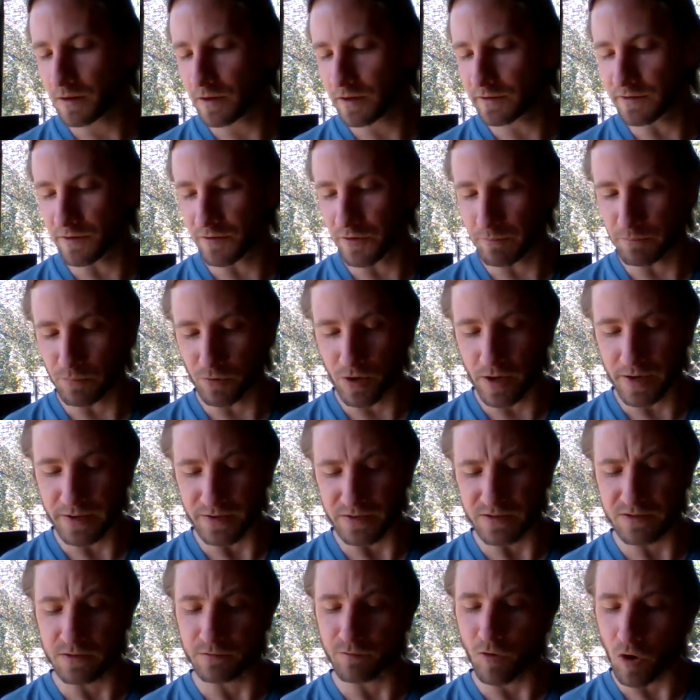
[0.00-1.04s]
and at the
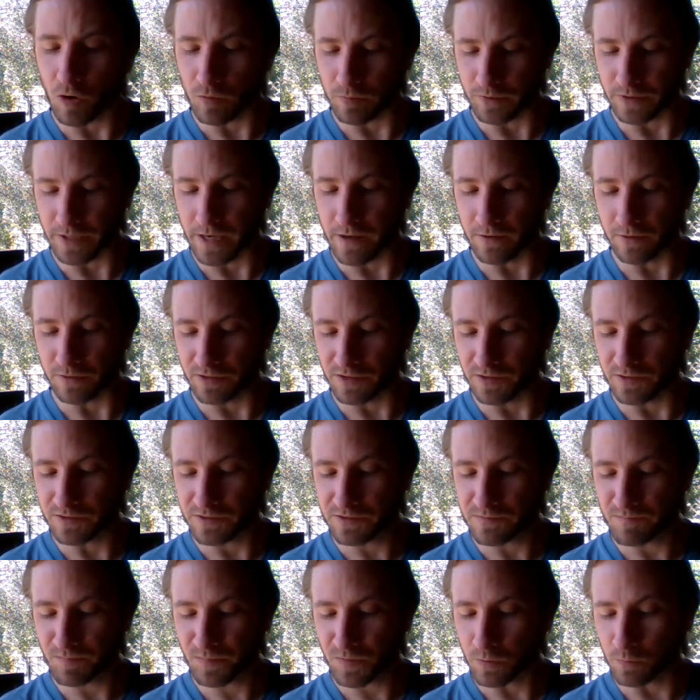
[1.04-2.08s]
brightest of all
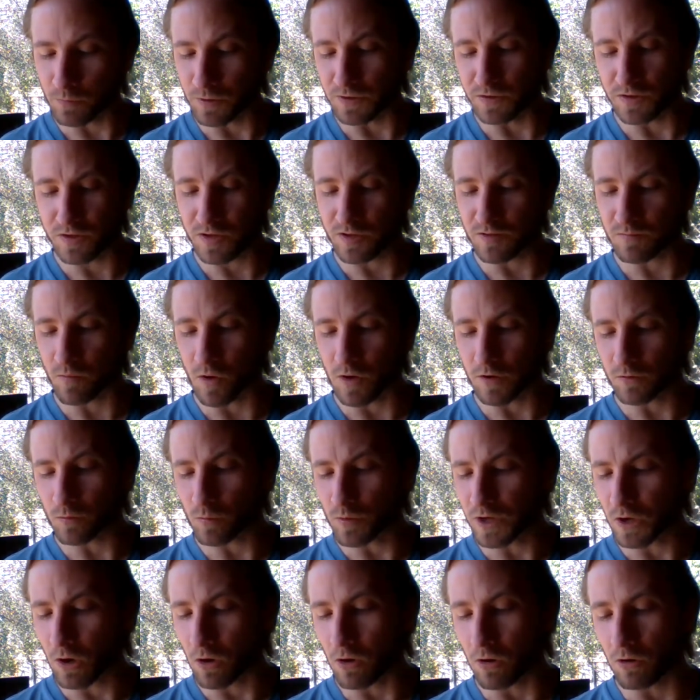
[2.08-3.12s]
realities, which is what
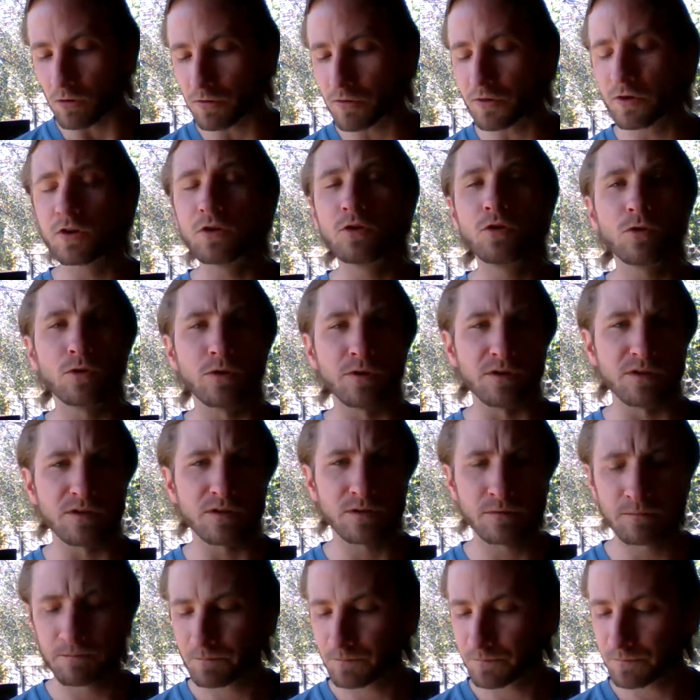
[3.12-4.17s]
we call the good.
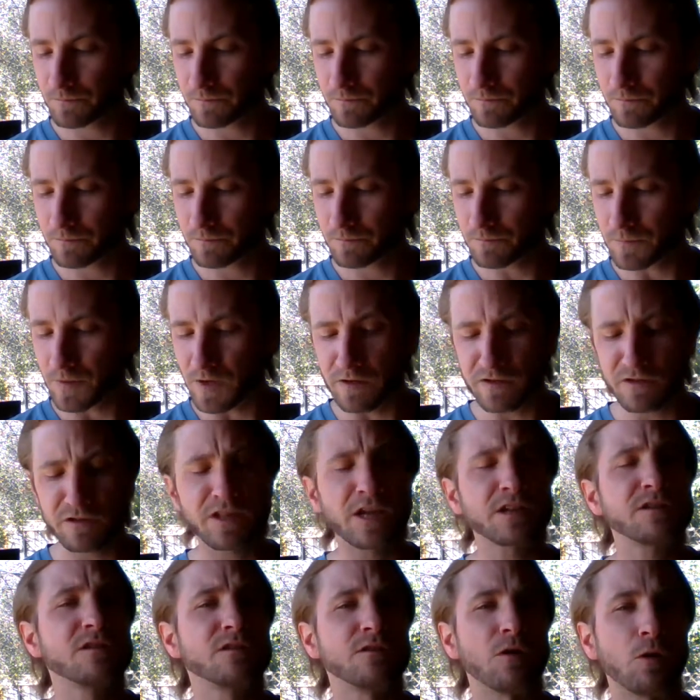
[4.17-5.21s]
Isn't
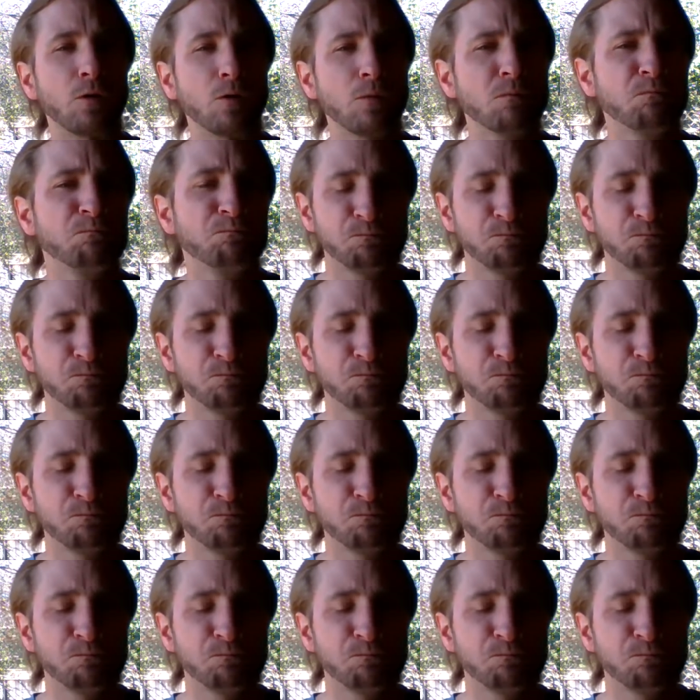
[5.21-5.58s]
that so?